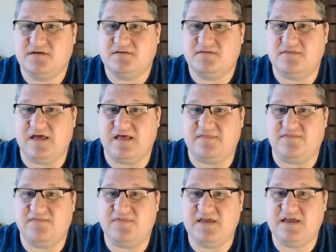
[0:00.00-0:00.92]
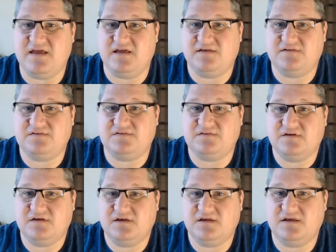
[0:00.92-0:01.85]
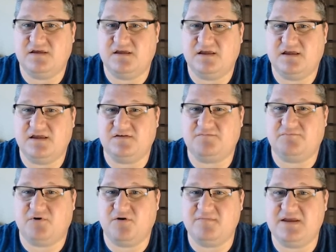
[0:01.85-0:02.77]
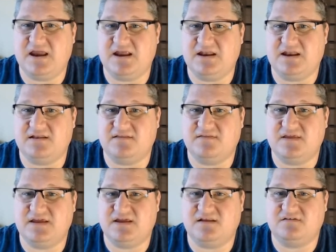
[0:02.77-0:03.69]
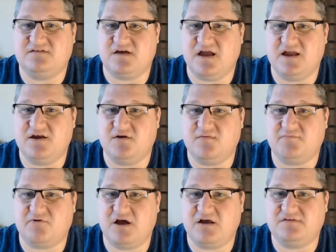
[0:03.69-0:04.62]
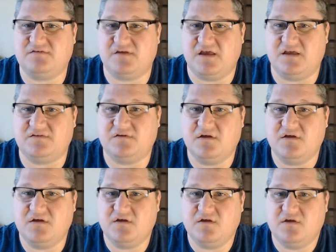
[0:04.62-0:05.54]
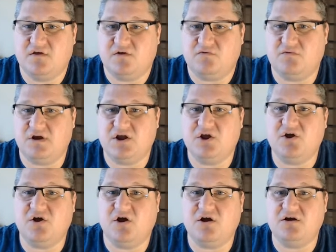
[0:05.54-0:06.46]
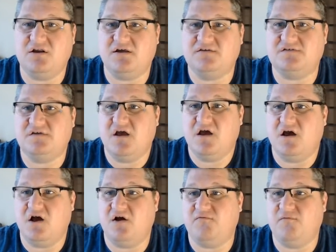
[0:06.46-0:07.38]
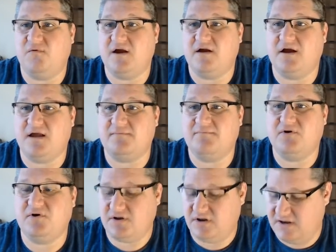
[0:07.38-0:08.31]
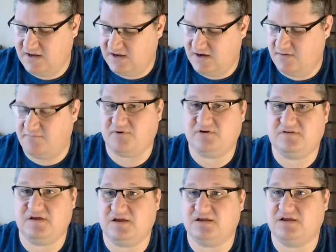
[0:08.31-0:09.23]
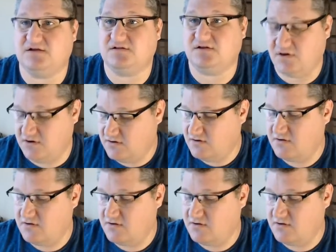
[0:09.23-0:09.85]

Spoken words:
that this is permeating the entire process regardless of where I put it in a particular